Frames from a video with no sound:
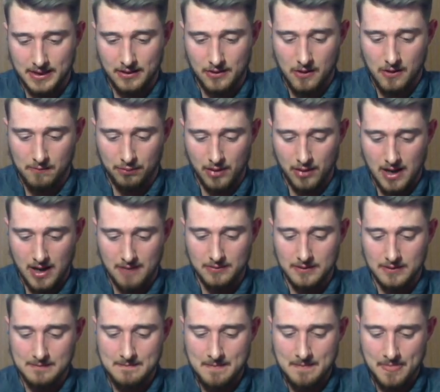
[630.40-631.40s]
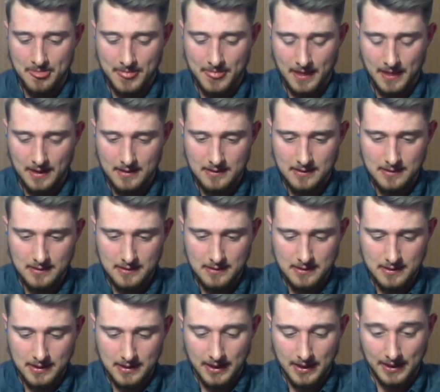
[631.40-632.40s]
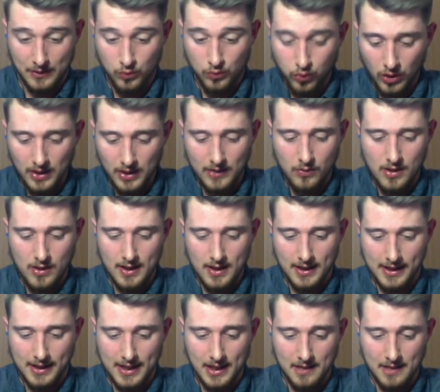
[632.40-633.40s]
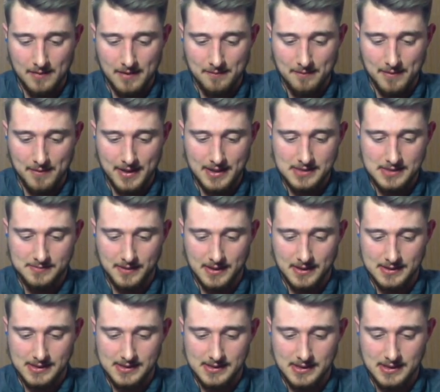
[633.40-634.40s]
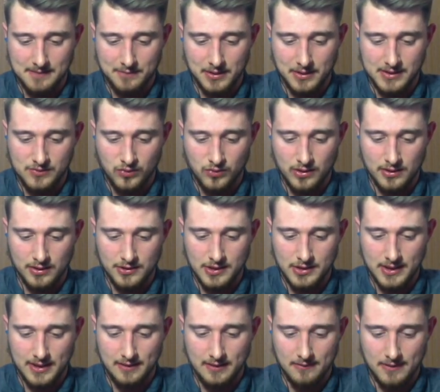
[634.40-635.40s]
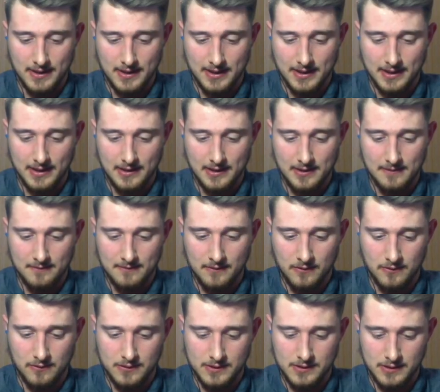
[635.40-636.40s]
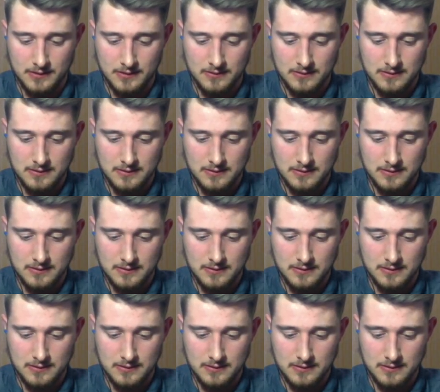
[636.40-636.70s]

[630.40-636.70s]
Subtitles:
no problem. And he really wanted to get into my base because he's going to put his Royal Giant right here. Told you.